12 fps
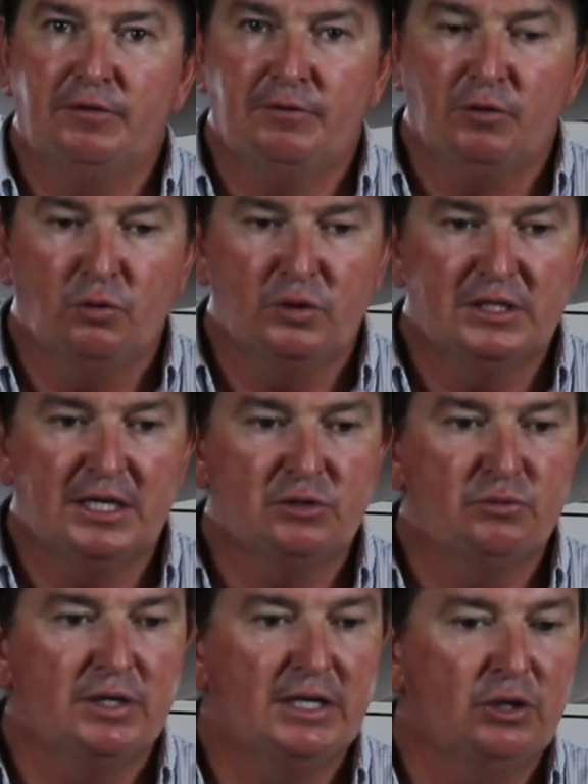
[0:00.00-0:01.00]
If the horse
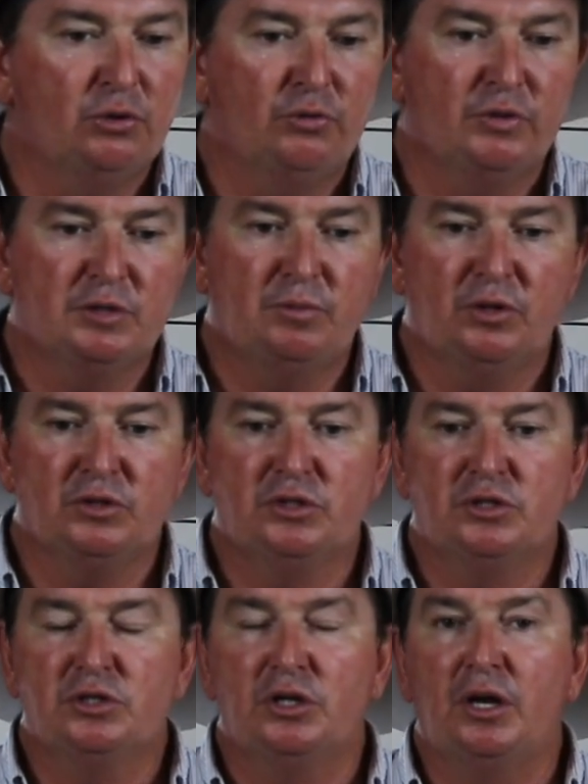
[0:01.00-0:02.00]
has really good
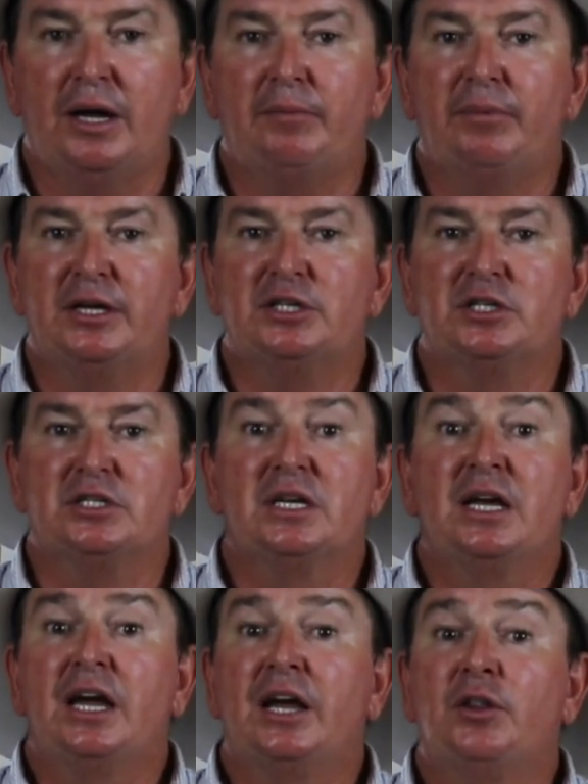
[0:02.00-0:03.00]
responses to light pressures
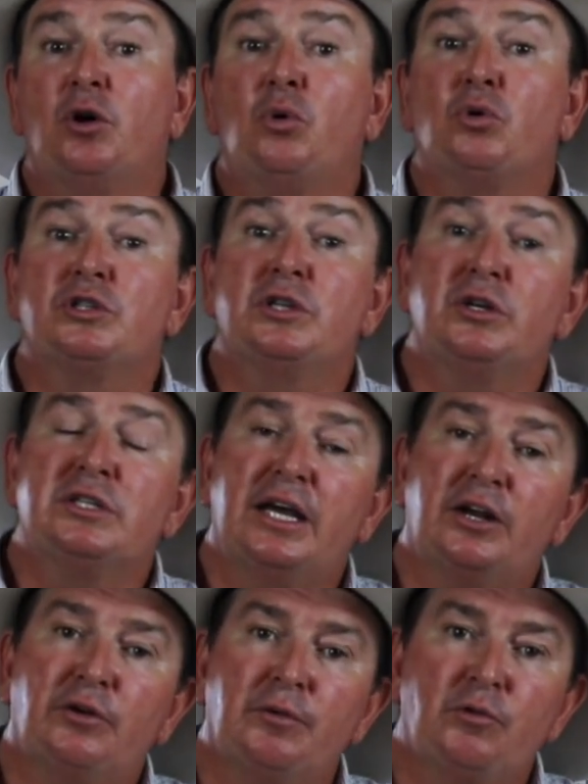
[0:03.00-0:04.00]
and the horse knows
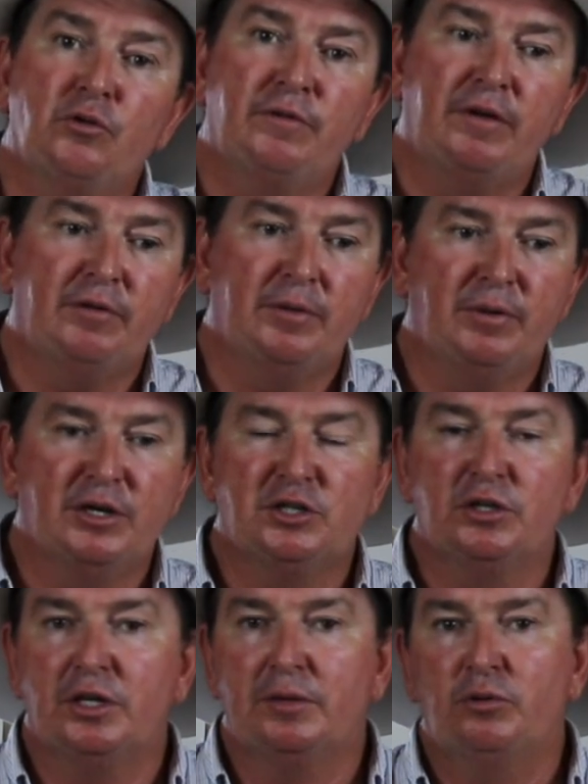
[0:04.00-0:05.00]
how to remove every
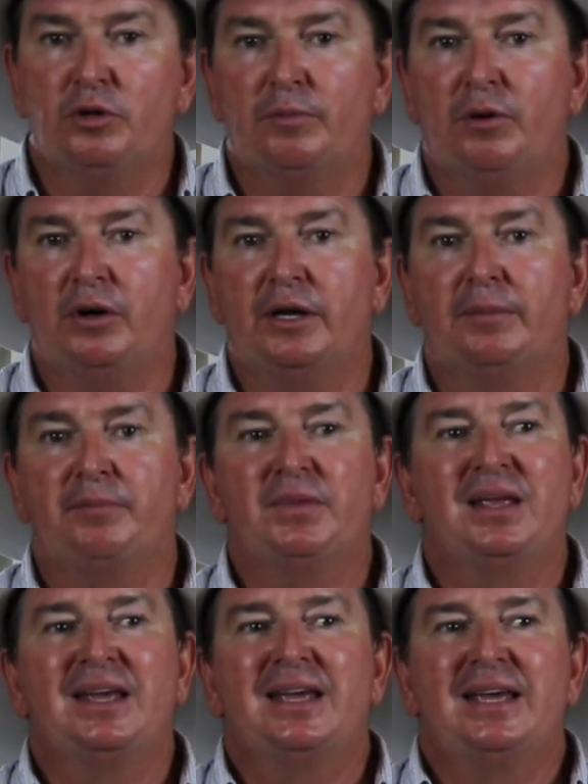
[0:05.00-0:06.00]
pressure that I put upon him,
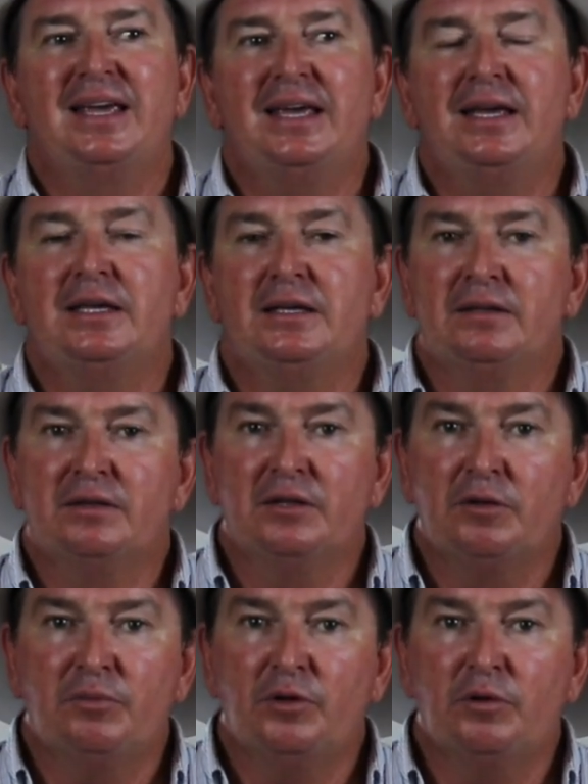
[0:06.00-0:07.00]

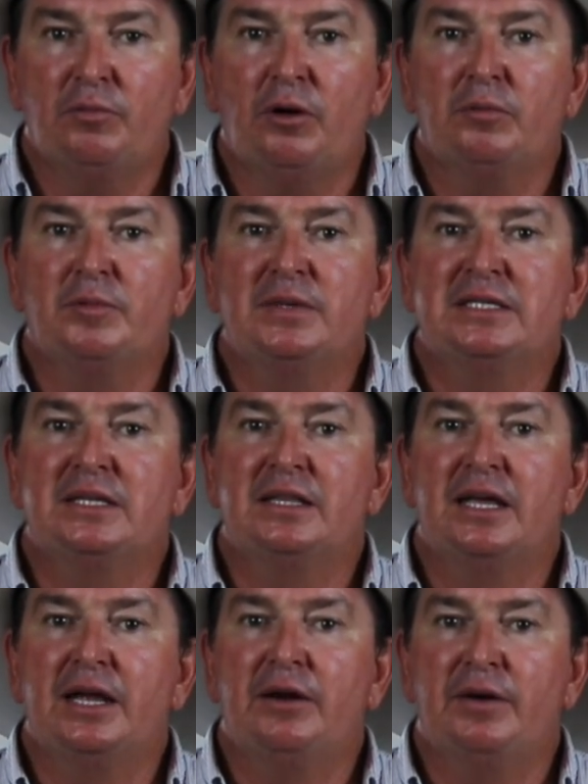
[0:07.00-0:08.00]
the problem isn't
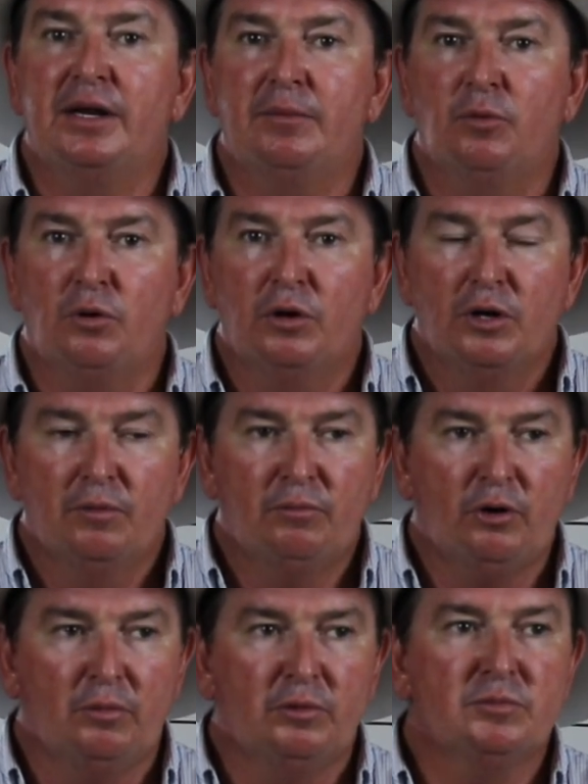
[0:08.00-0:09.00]
there anymore.
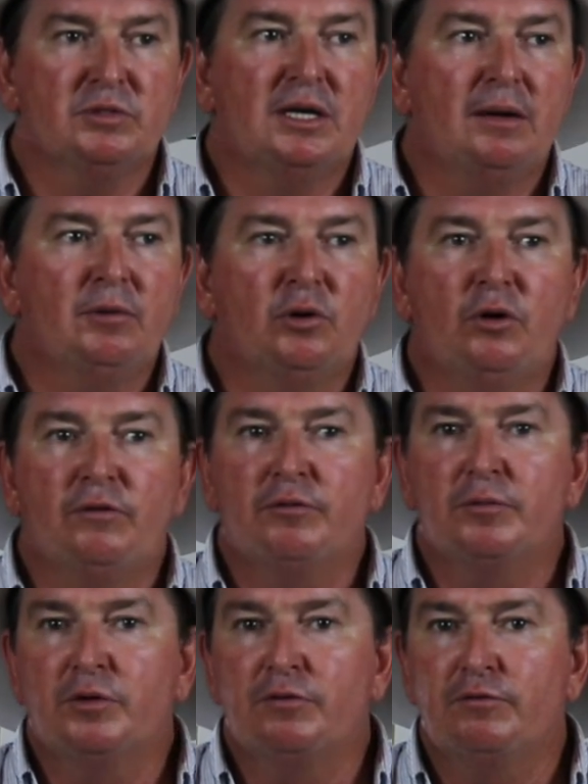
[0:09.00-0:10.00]
Problems come a lot
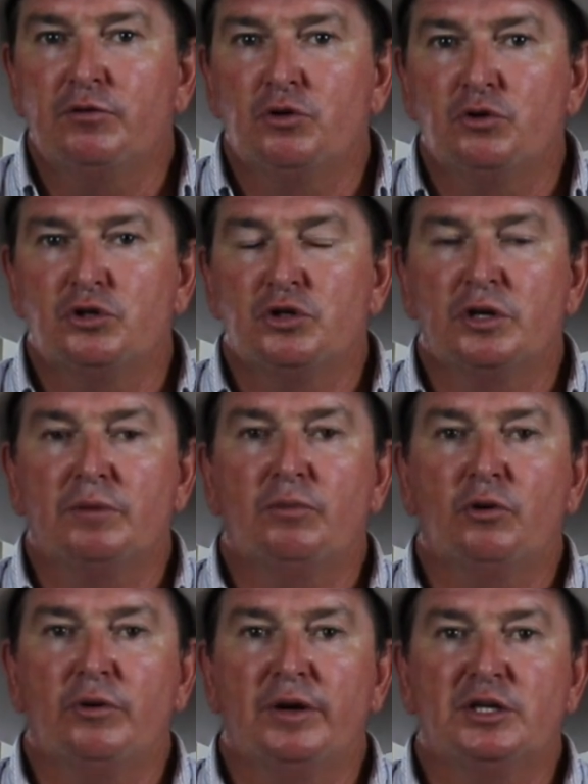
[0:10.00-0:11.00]
from confusion and
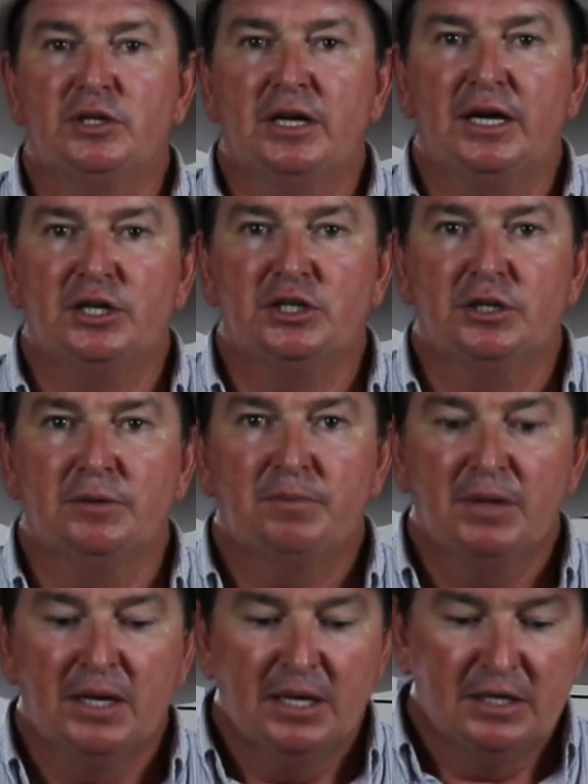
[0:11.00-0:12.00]
poor education.
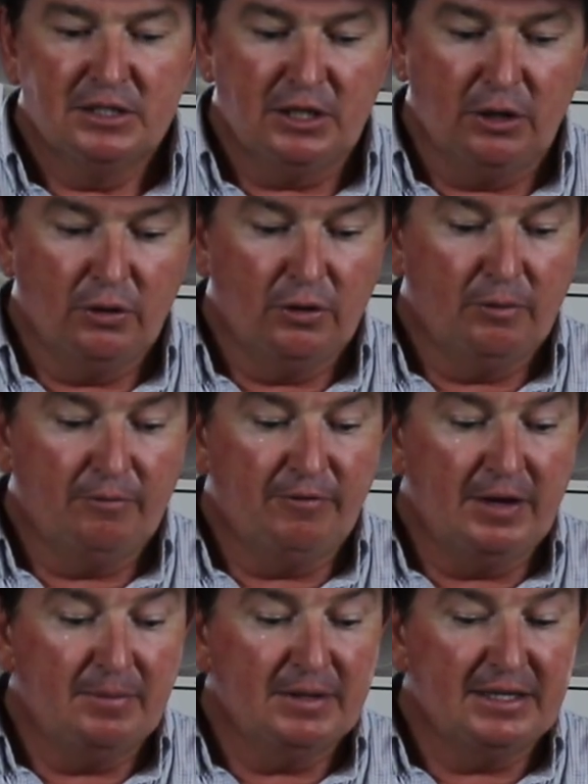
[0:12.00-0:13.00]
So,
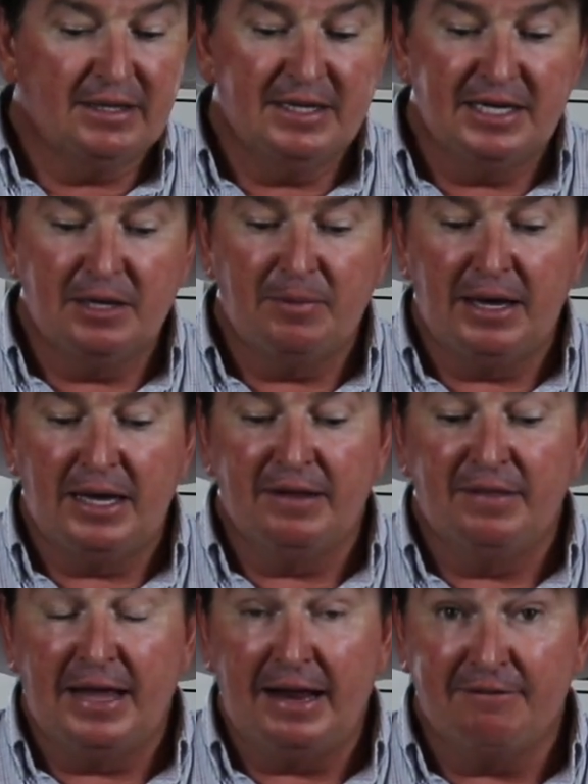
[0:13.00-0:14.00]
fair bit to think about
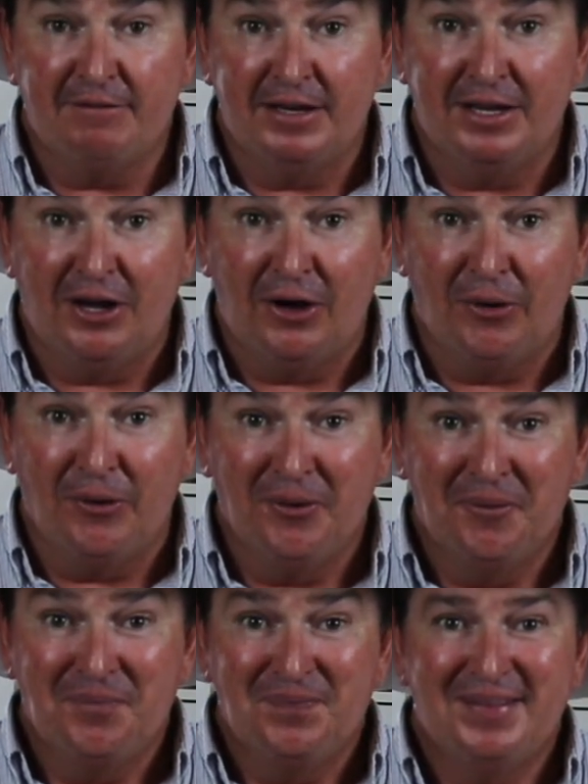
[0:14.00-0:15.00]
in that video.
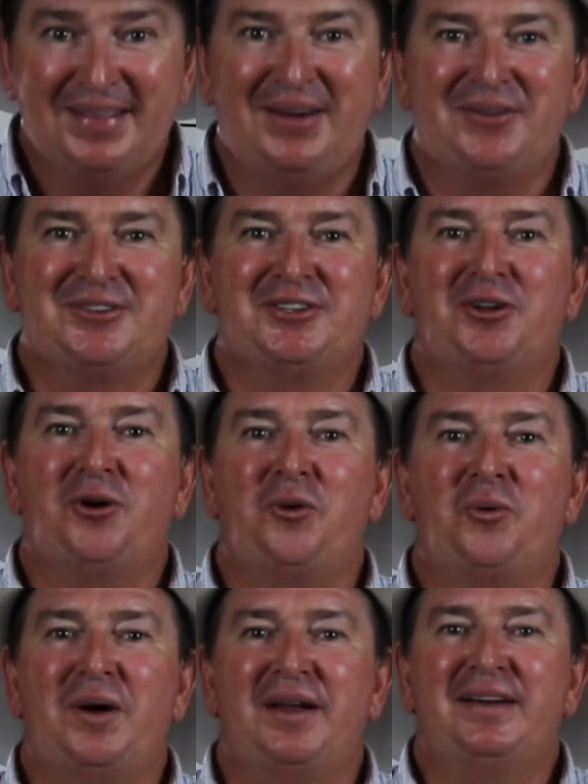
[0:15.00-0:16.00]
That was a
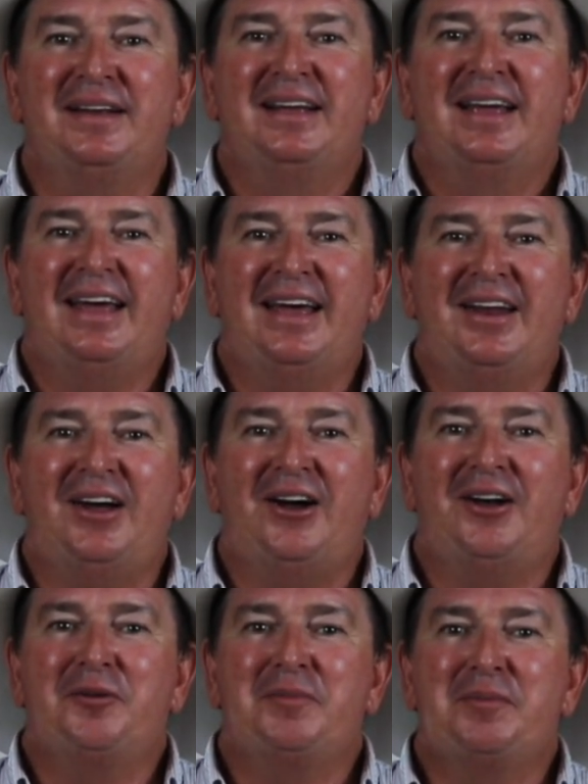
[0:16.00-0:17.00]
long one. And
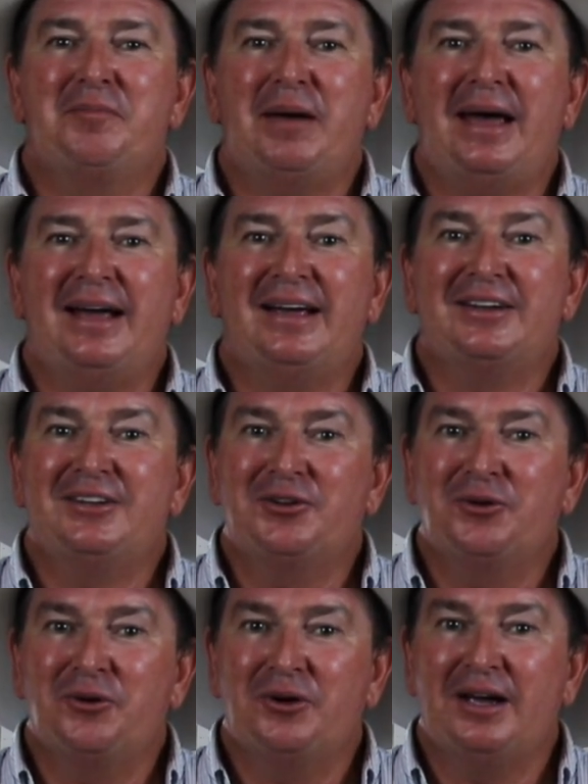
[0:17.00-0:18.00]
I'll be back to
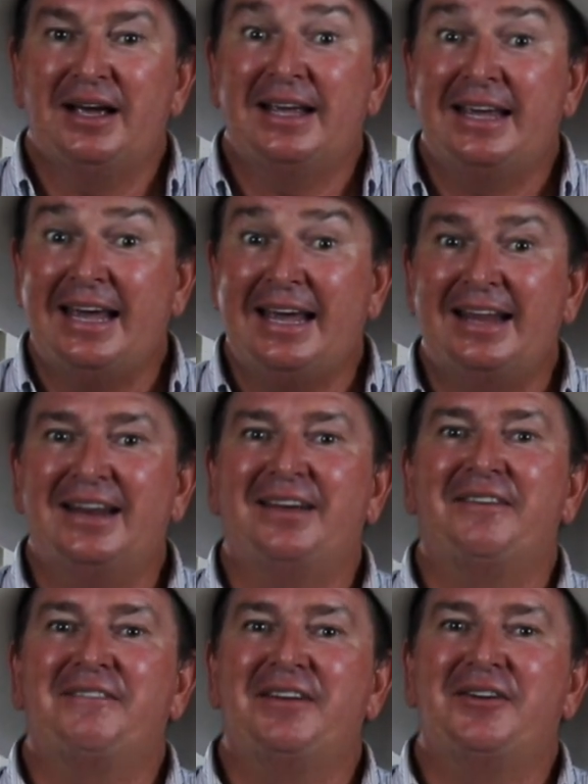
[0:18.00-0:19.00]
talk again
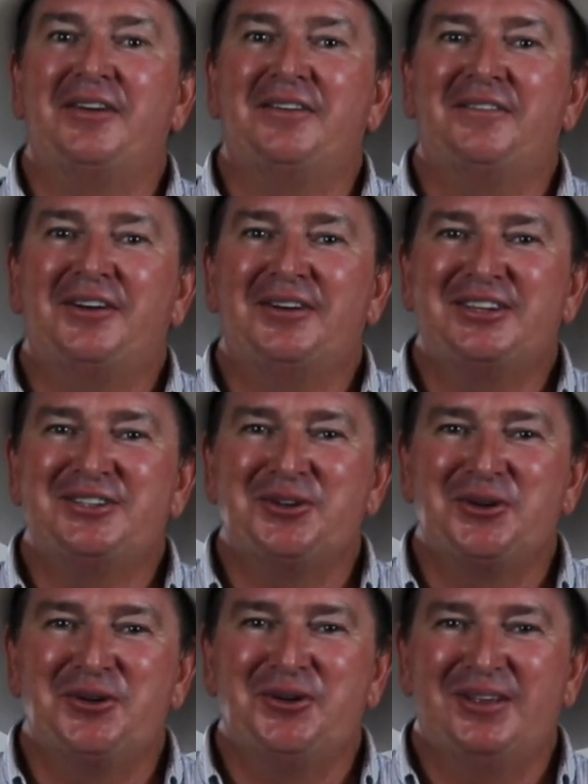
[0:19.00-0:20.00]
very, very
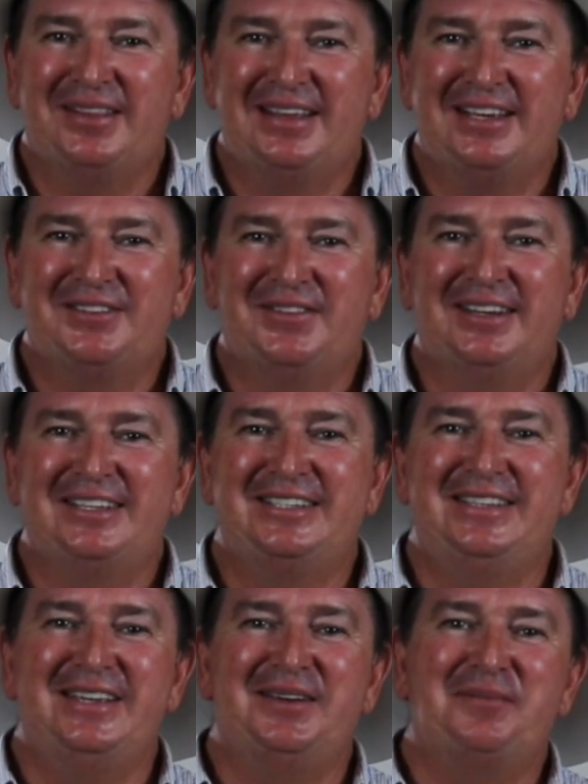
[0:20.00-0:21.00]
soon. Thanks for
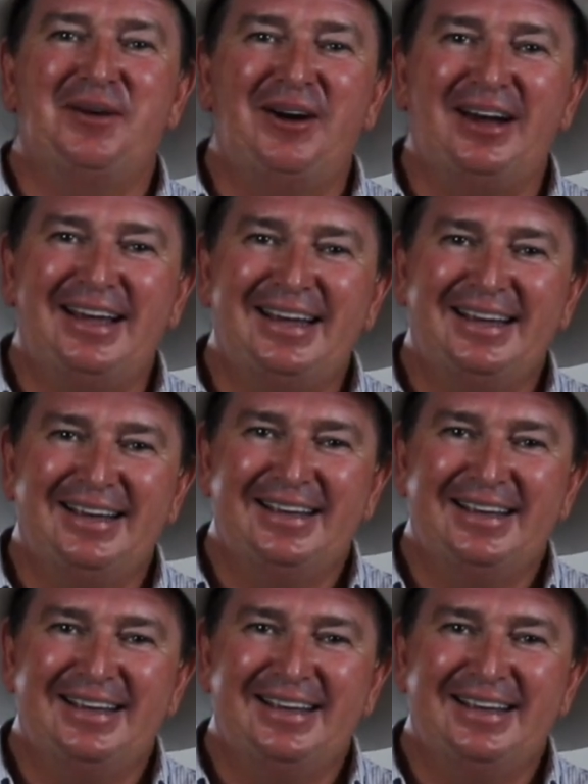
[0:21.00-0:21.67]
listening. Bye.